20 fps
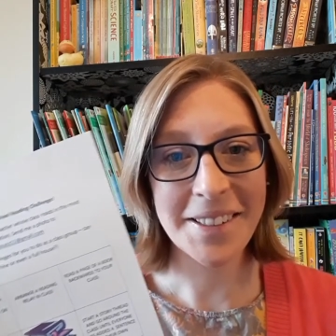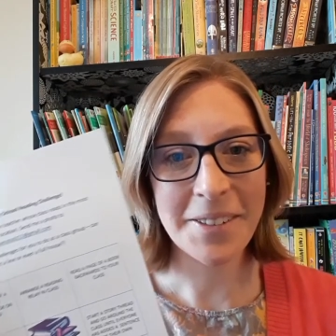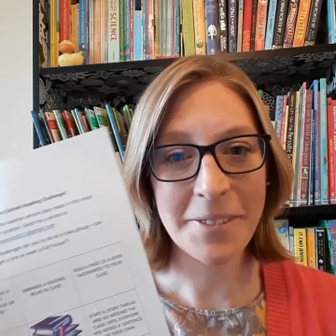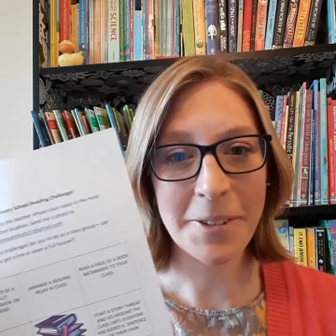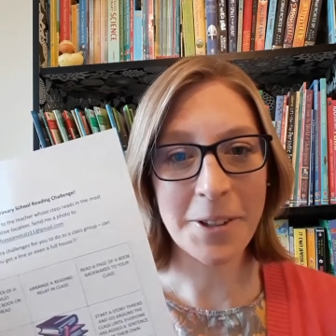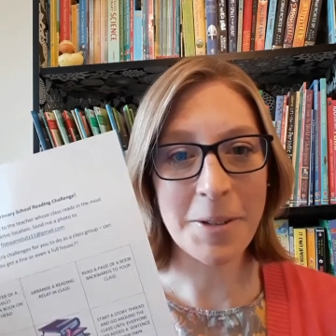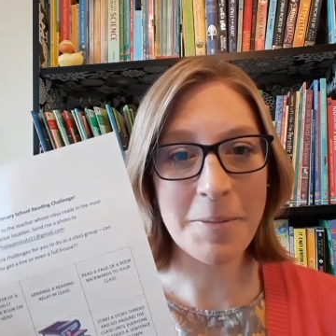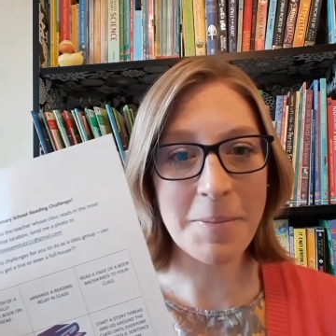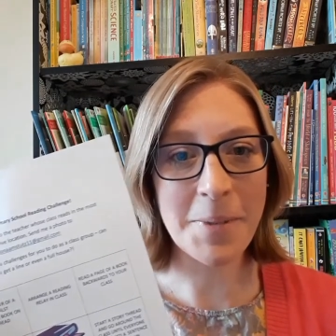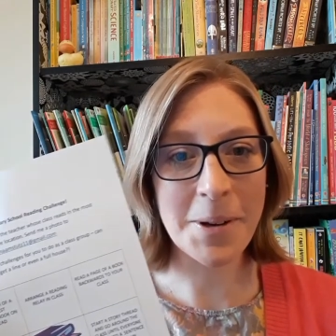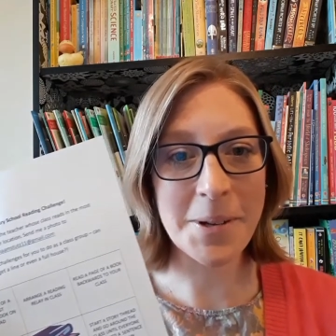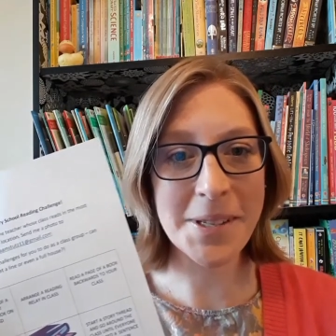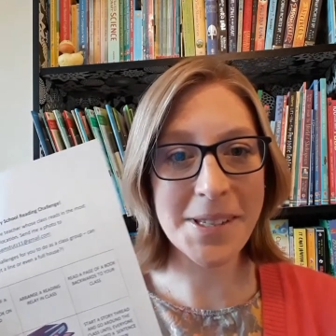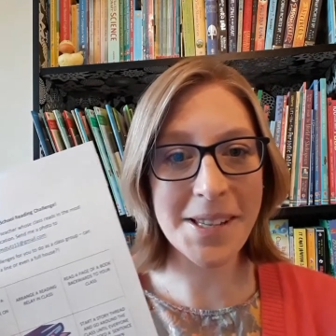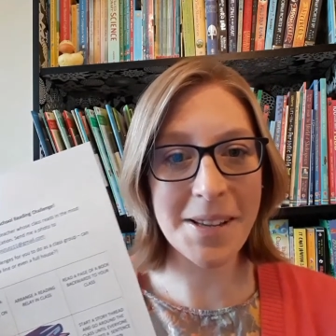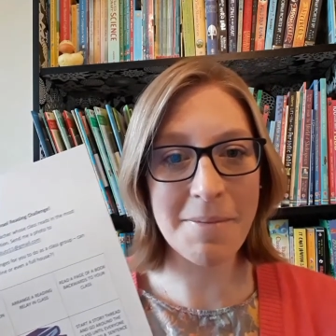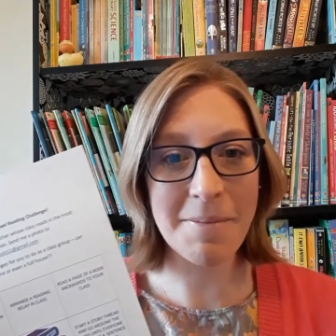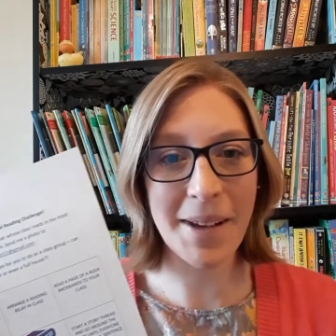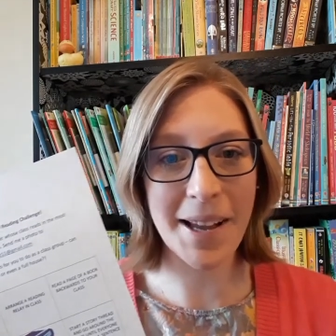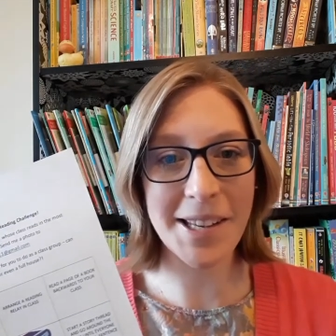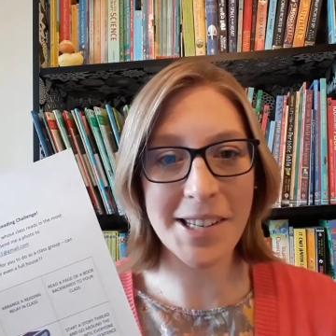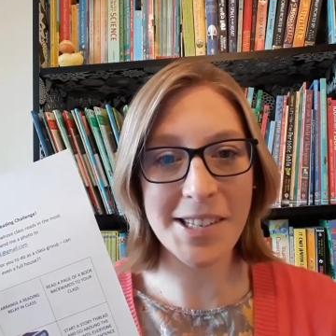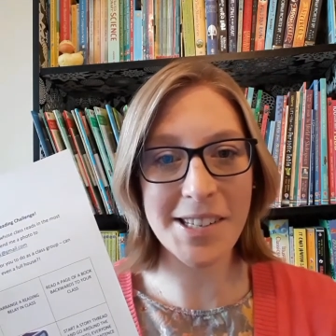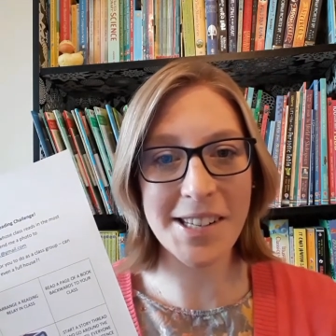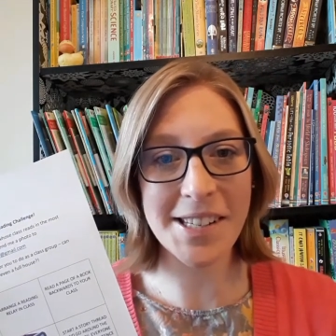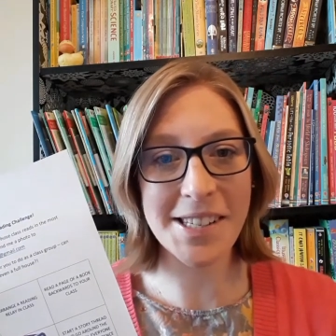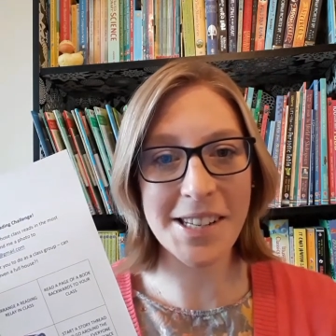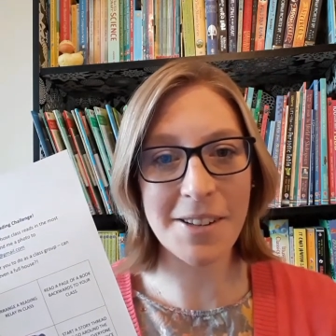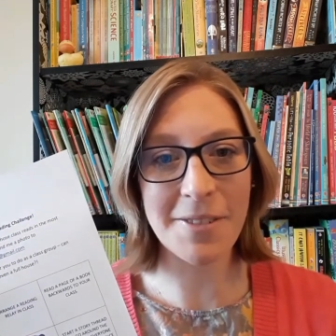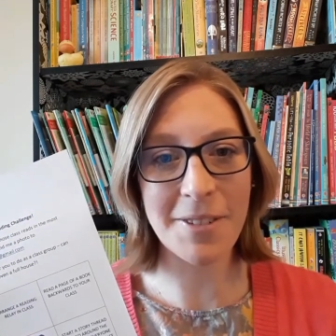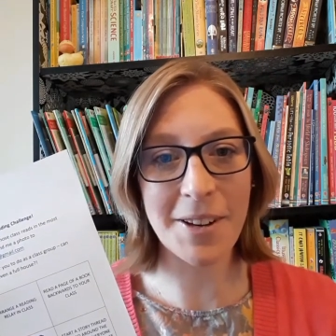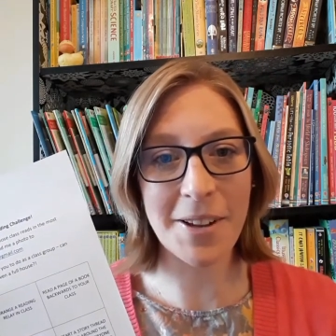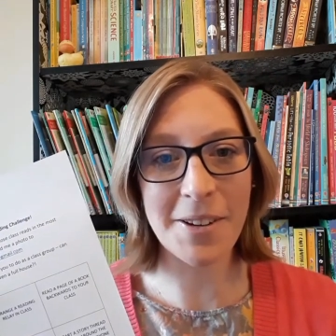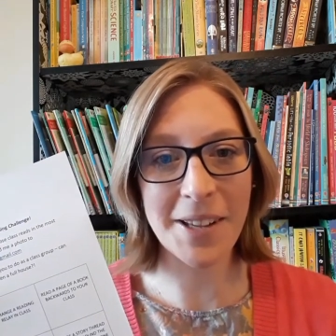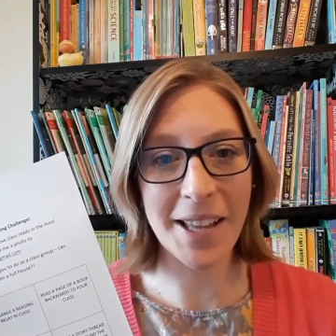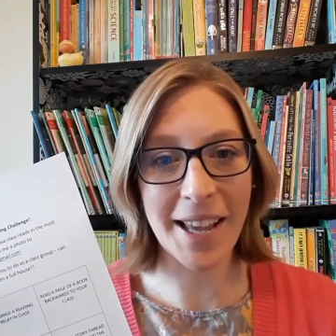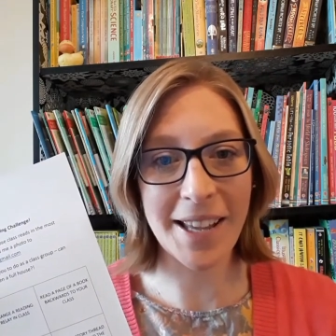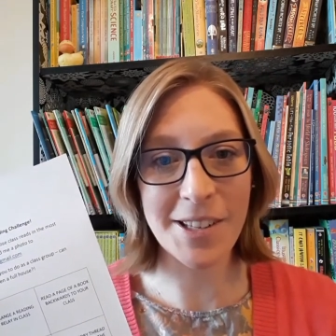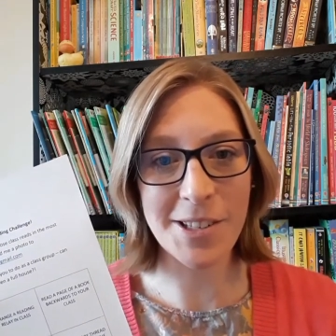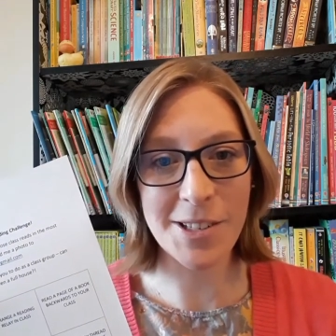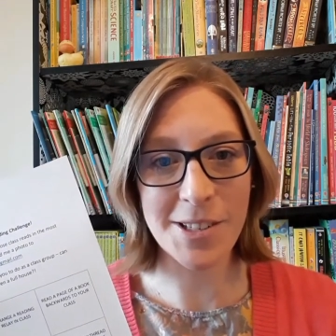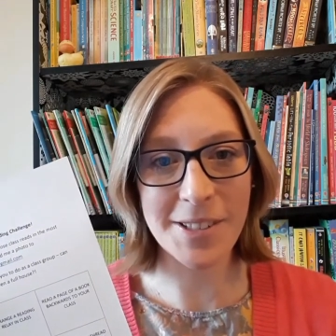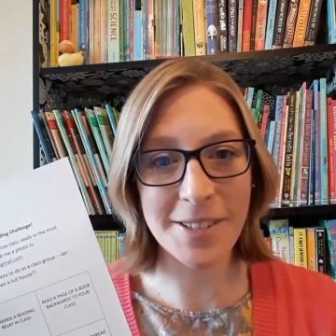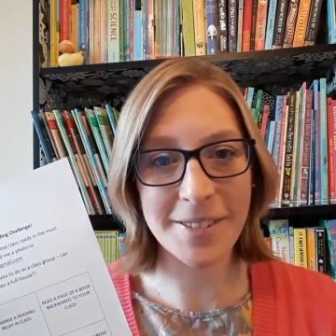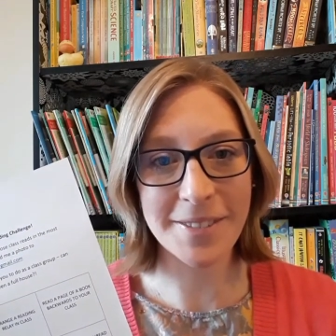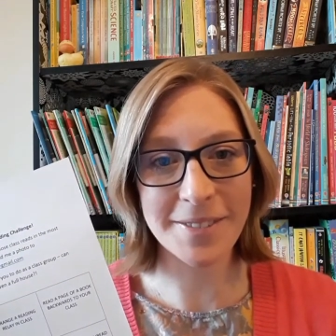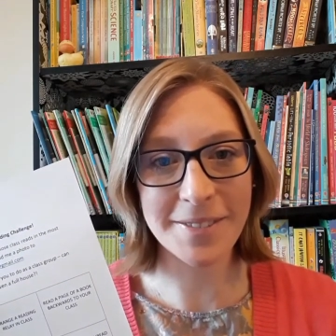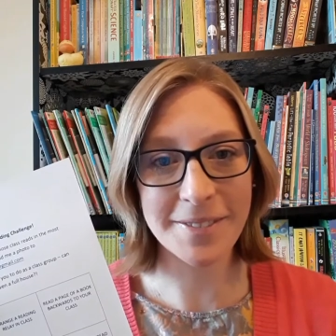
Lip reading: for the most imaginative location.